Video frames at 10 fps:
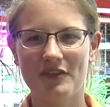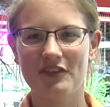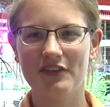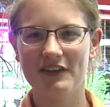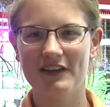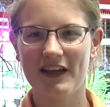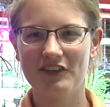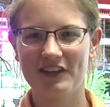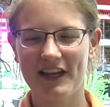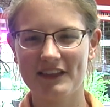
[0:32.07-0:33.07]
is suited to
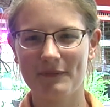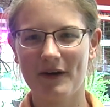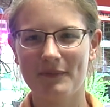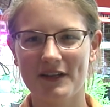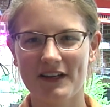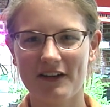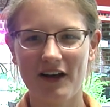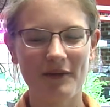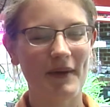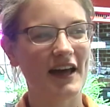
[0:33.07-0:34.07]
educate the public on
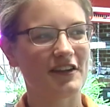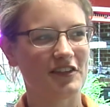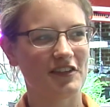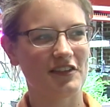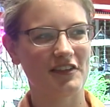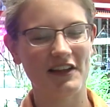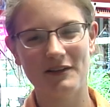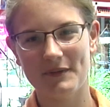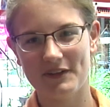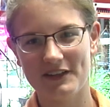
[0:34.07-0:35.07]
all matters of
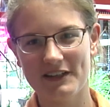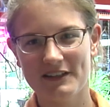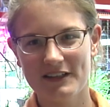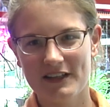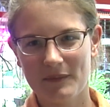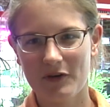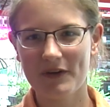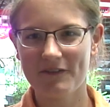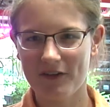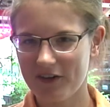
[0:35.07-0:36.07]
sustainability, but
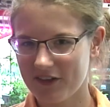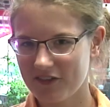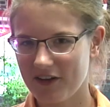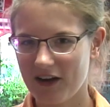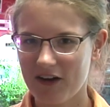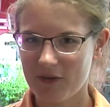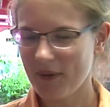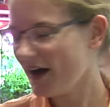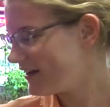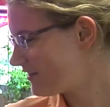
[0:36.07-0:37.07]
we focus on
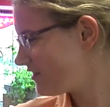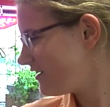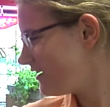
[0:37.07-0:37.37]
aquaponics,